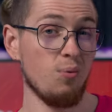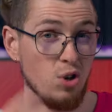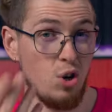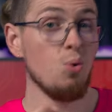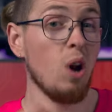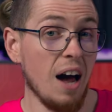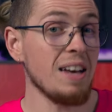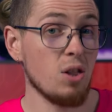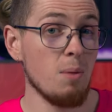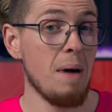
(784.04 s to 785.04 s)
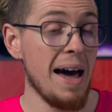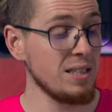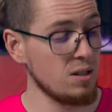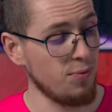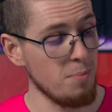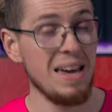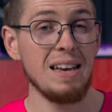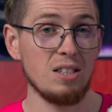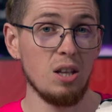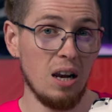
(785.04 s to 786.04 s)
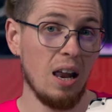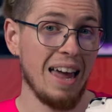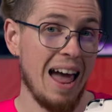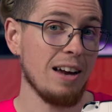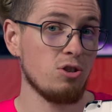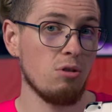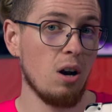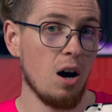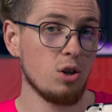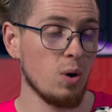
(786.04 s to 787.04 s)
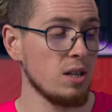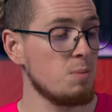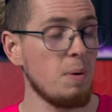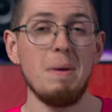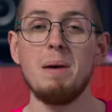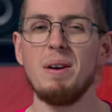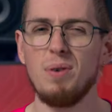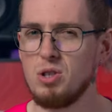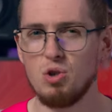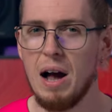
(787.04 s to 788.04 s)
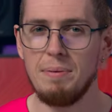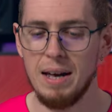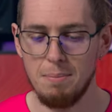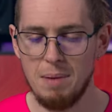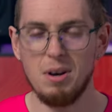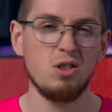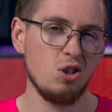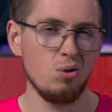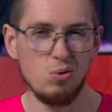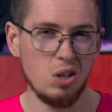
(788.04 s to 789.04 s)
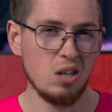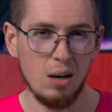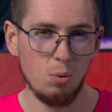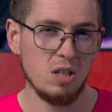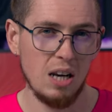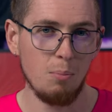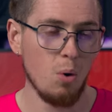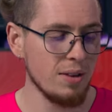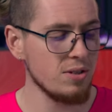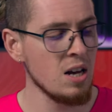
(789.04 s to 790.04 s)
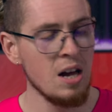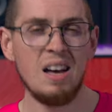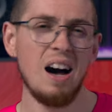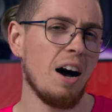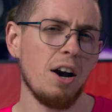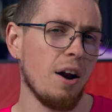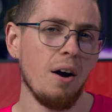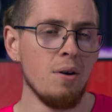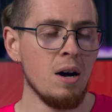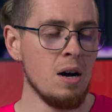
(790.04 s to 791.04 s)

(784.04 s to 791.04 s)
you like the best. For me, it's the like extra large ones, but maybe if I was traveling, maybe I'll just use the little slim ones. I don't know,